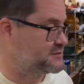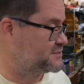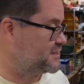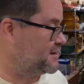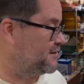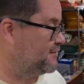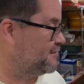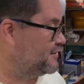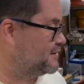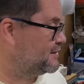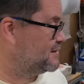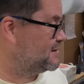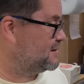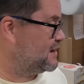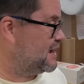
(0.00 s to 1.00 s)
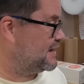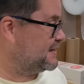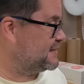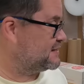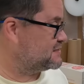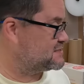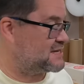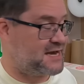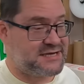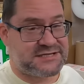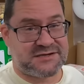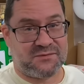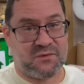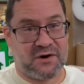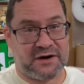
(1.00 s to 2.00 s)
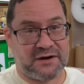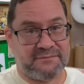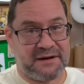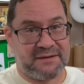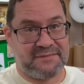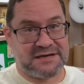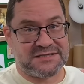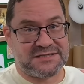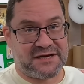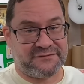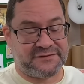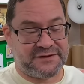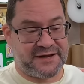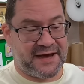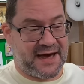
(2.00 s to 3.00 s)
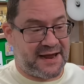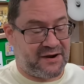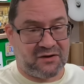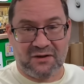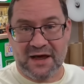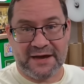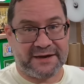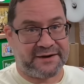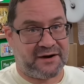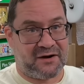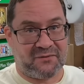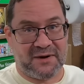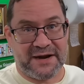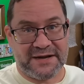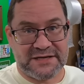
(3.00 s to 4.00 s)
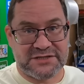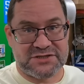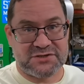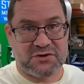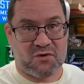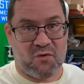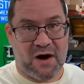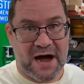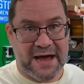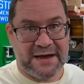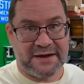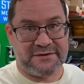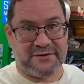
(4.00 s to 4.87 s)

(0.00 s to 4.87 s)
So I get a taste of working by myself today. I don't like it already. It's too quiet.